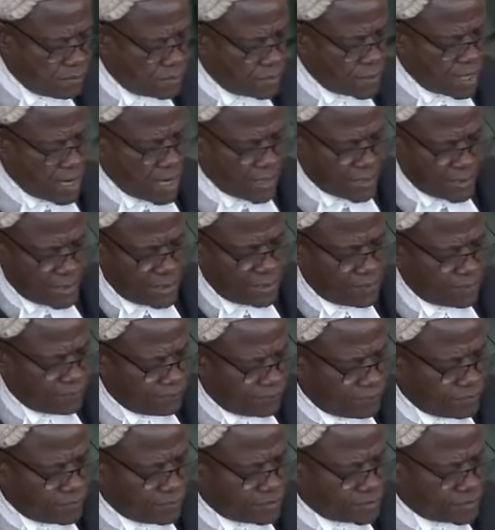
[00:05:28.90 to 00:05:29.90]
Again,
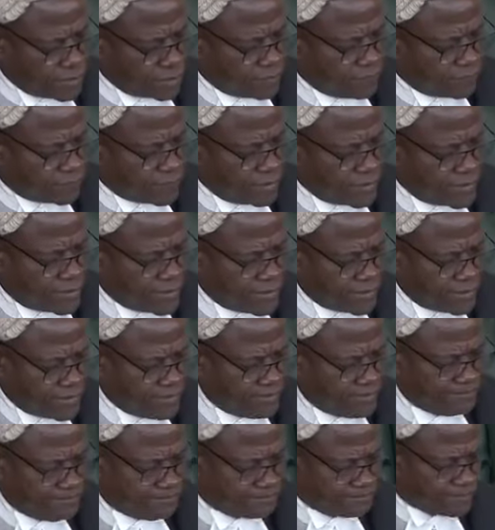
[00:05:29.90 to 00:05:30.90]
for the sake of clarity,
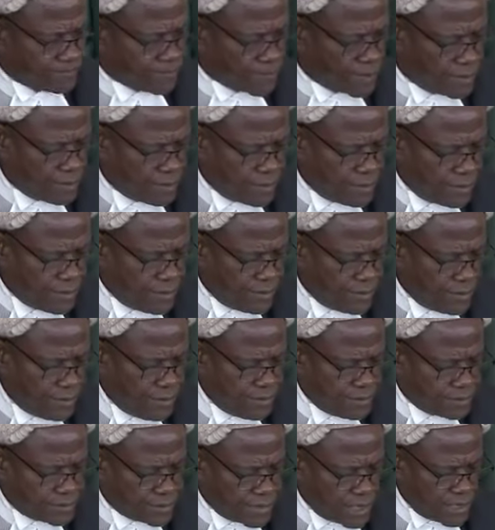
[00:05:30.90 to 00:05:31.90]

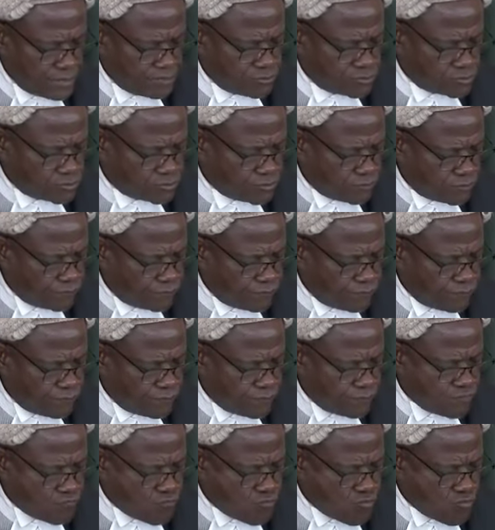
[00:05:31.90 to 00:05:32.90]
in terms of
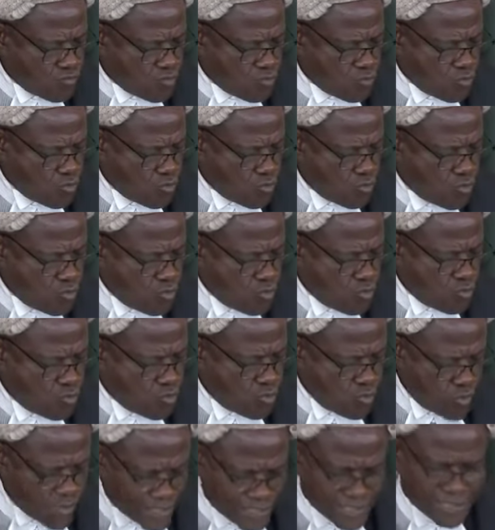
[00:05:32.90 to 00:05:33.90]

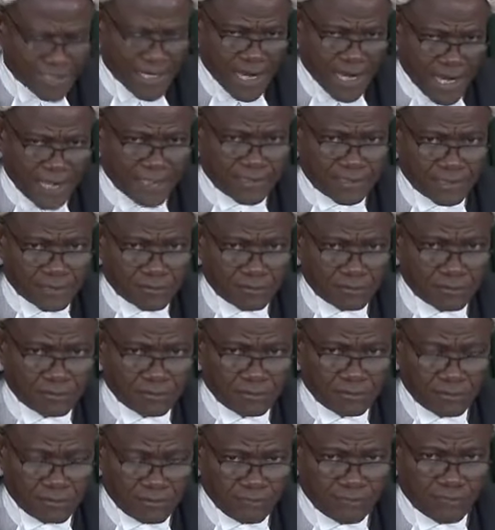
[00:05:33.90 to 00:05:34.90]
which article
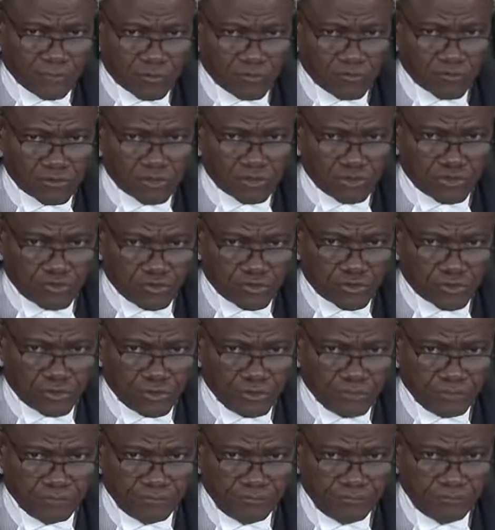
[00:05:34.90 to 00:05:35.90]
of the Constitution
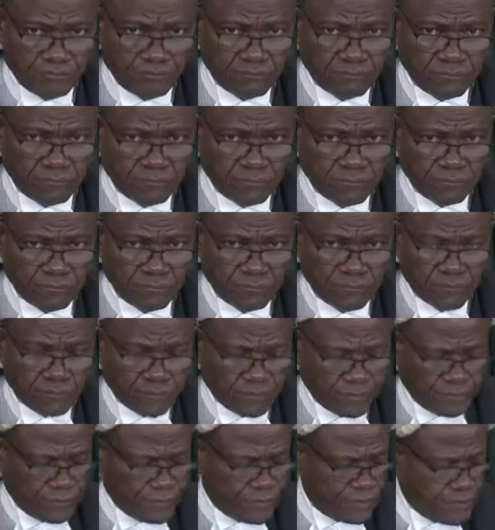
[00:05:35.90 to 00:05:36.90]

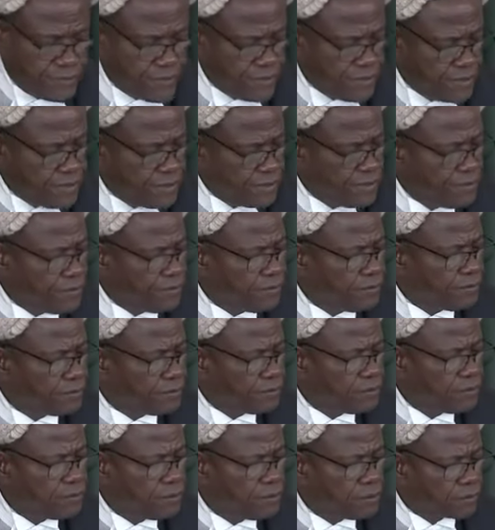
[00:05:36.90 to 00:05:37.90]
did he
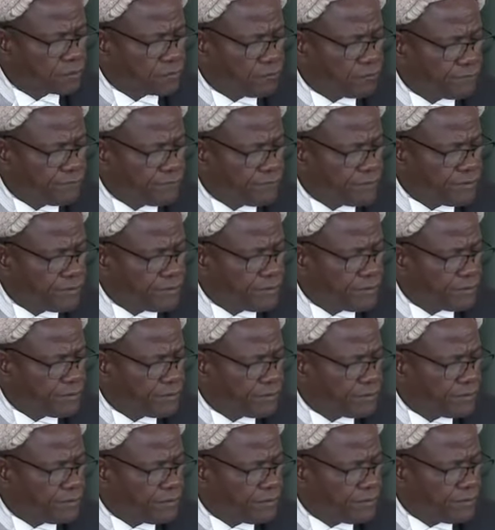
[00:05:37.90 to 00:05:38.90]
convene
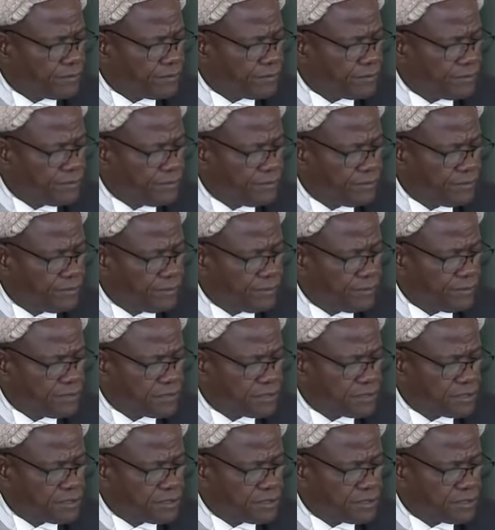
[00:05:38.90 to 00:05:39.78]
the